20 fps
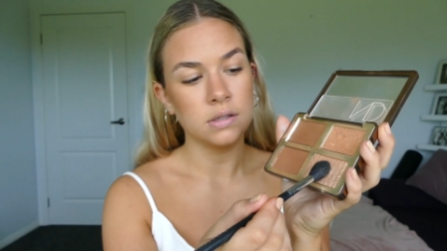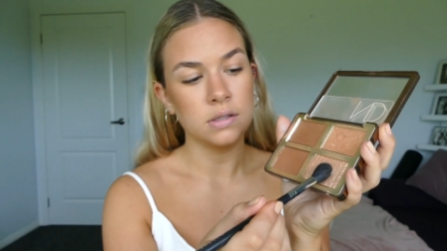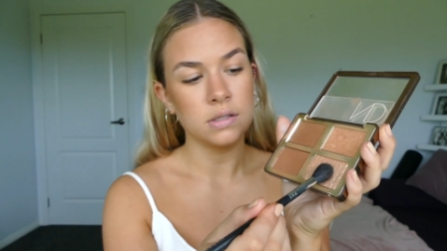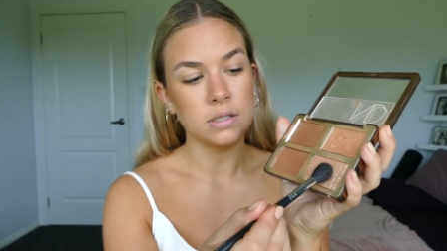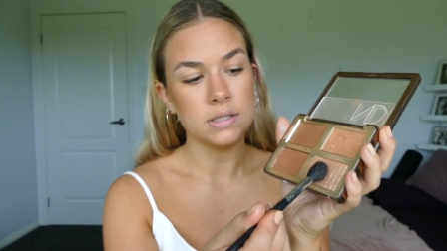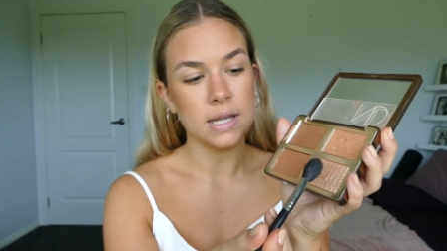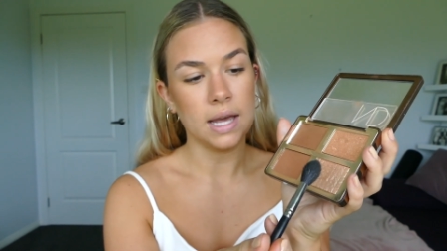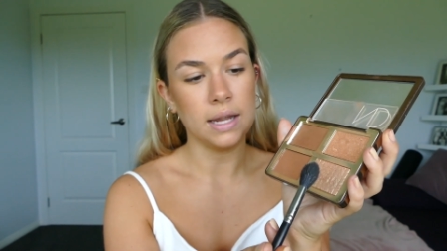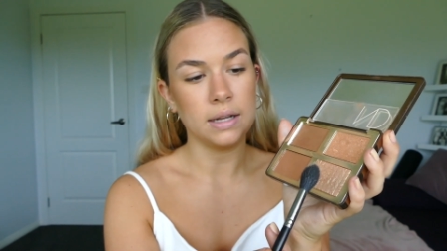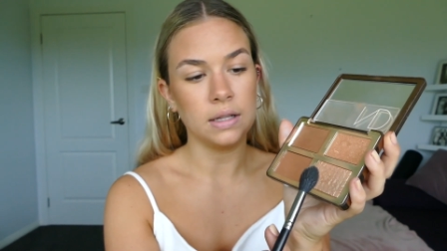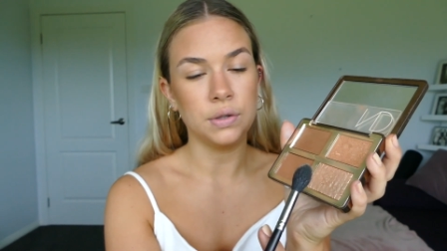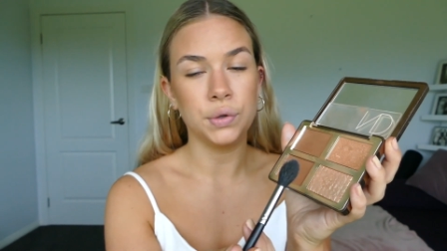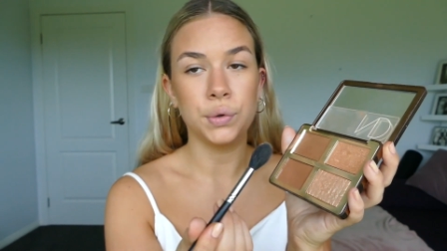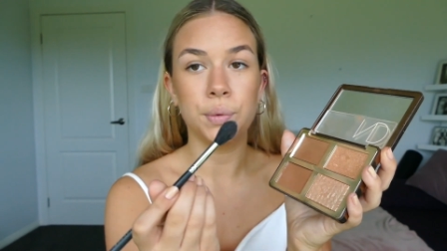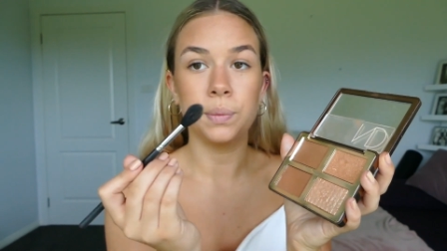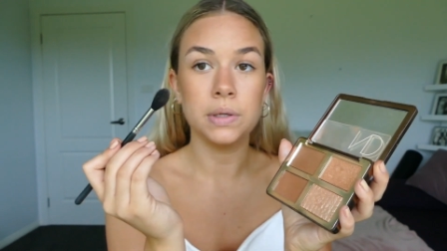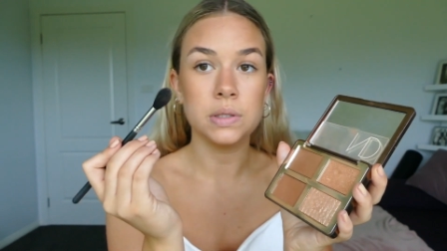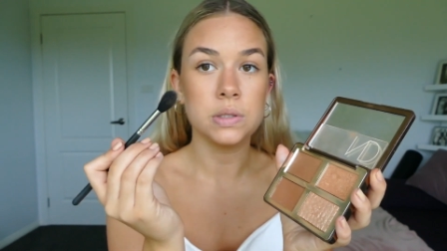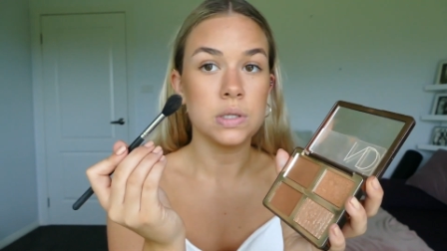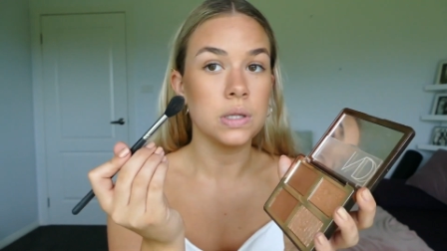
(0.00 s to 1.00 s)
Just add a little
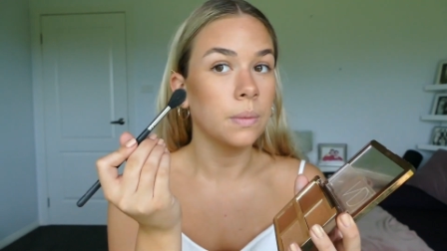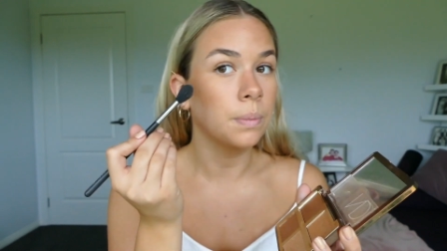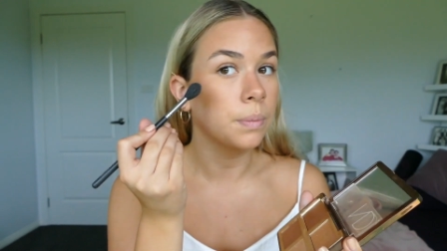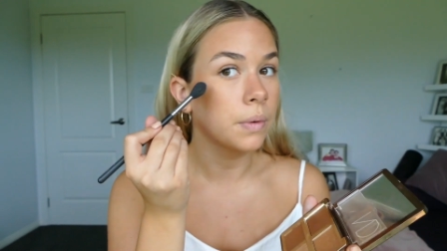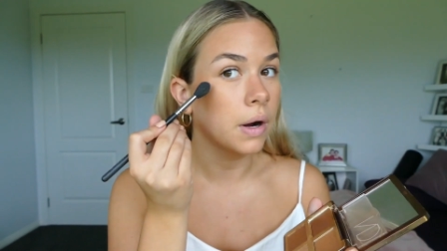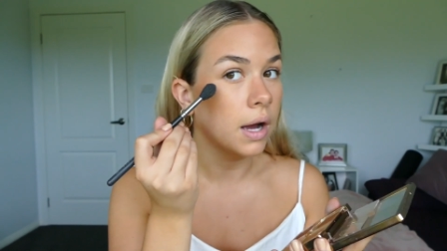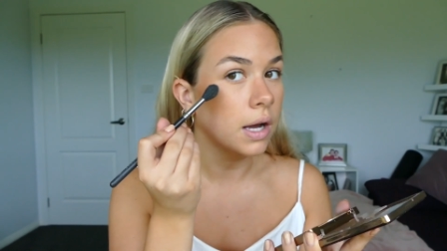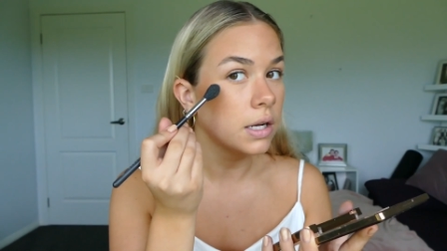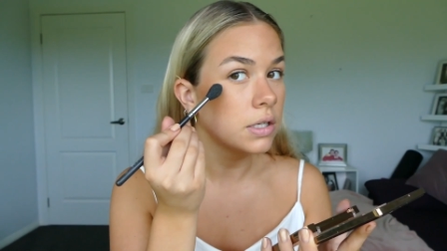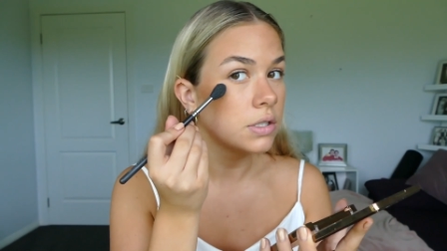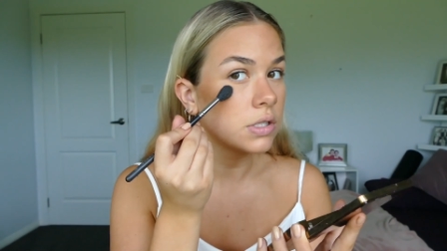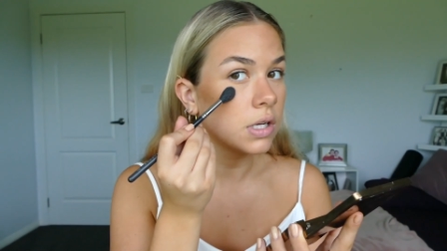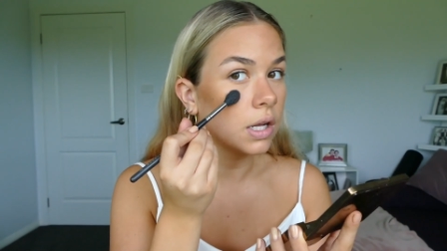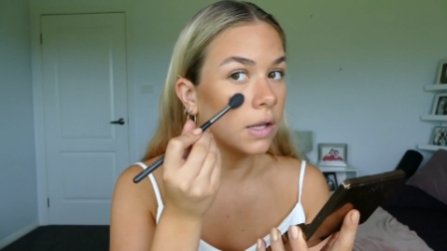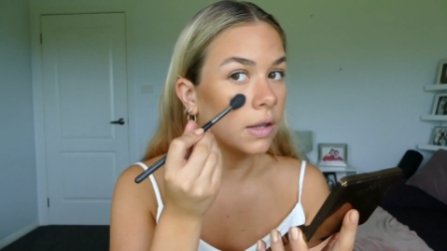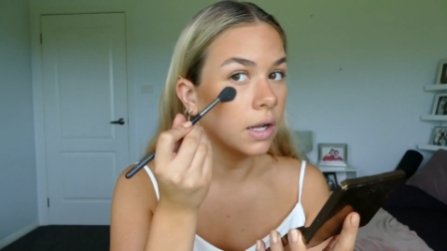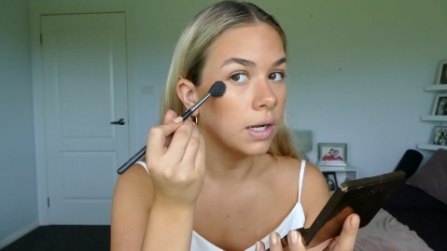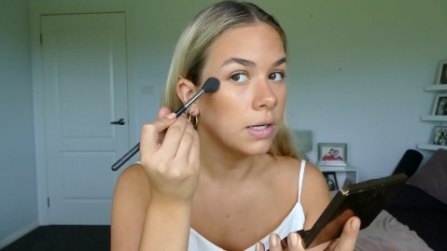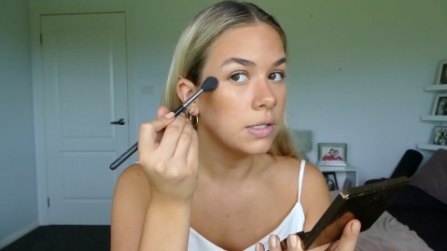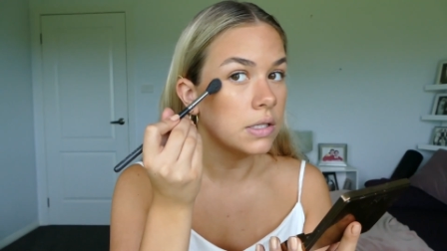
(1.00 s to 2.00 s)
bit to the brush
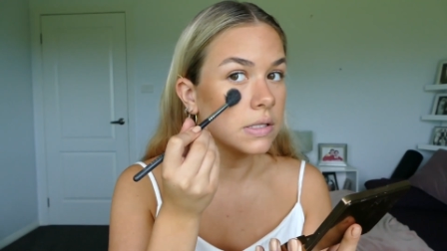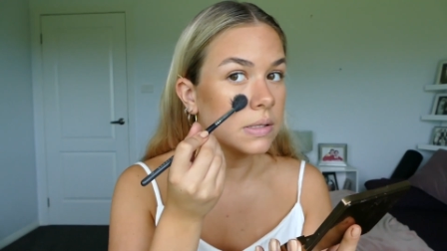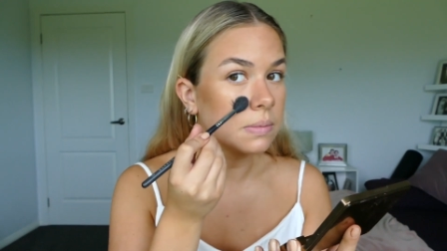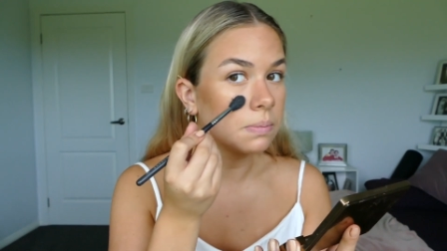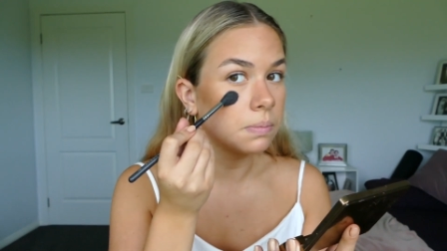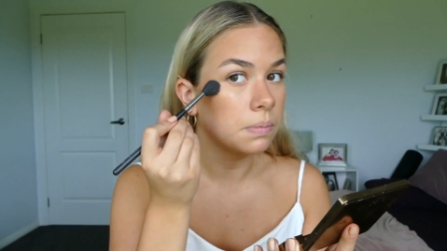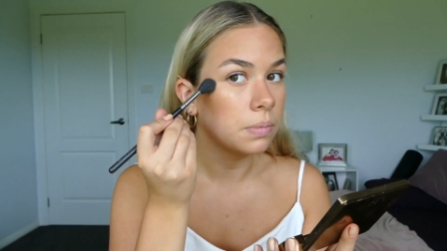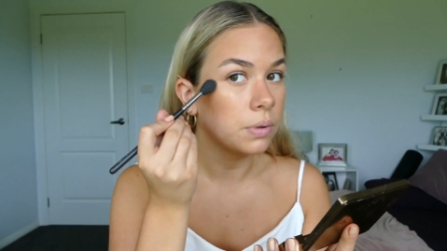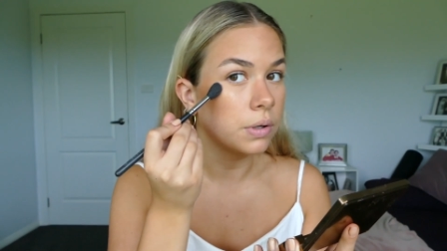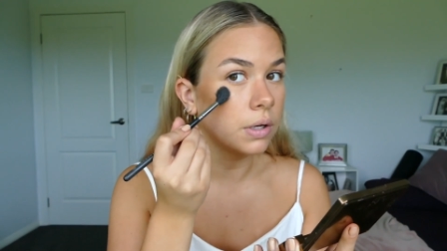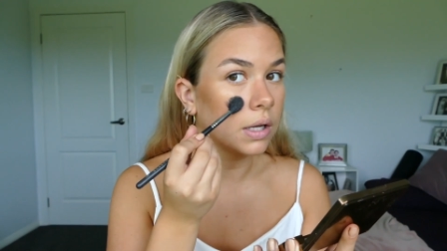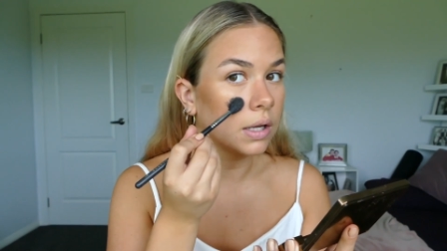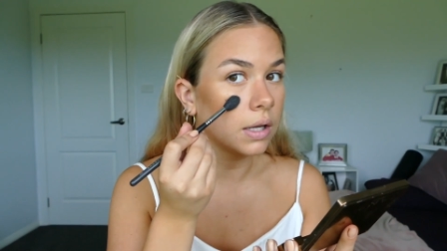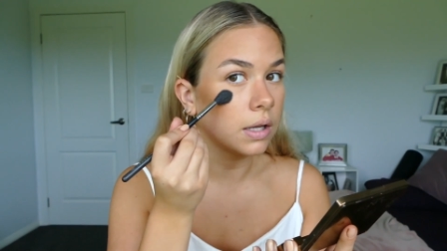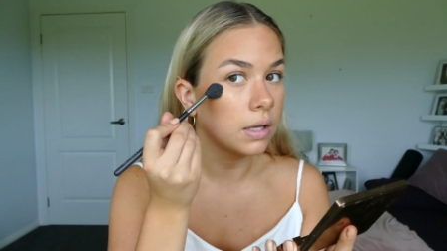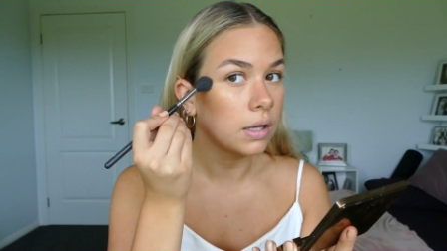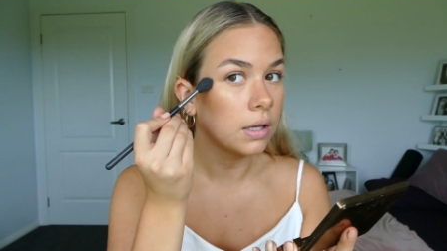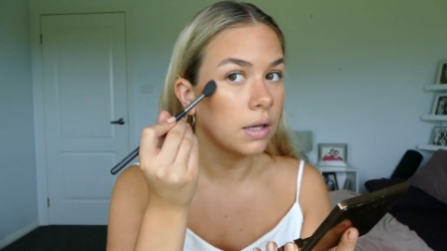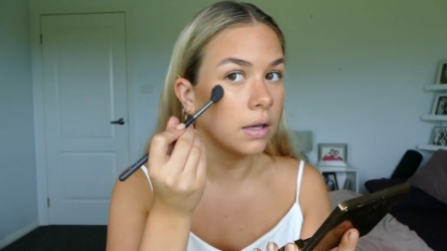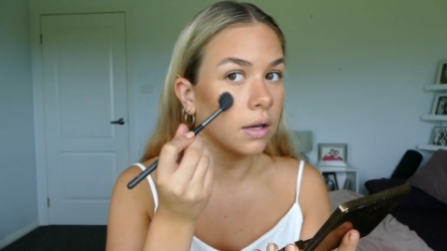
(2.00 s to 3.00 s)
and then I just put it
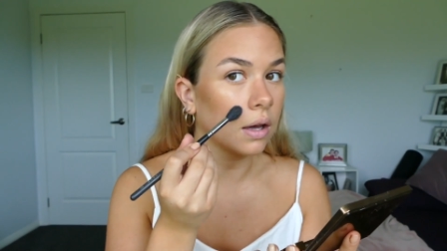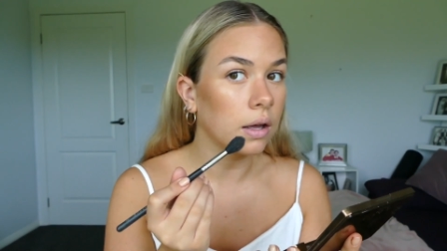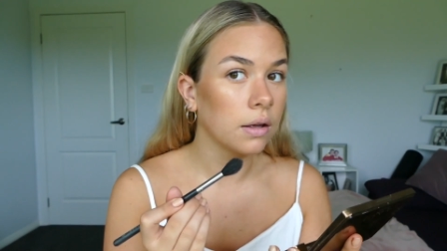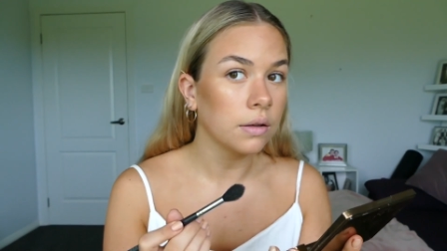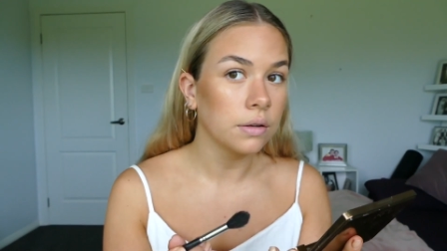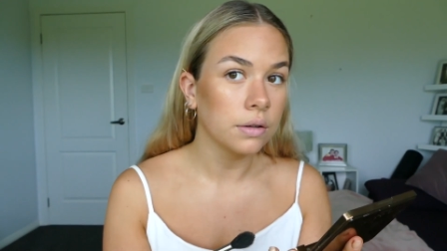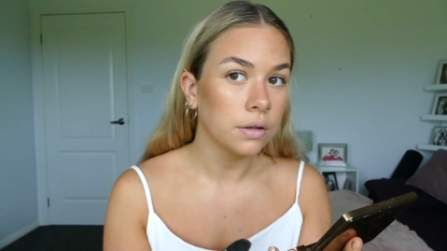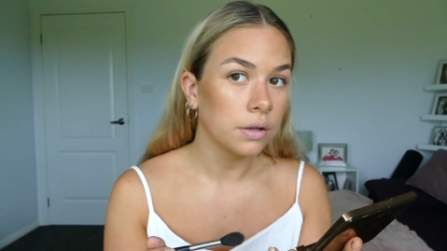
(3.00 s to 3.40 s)
here.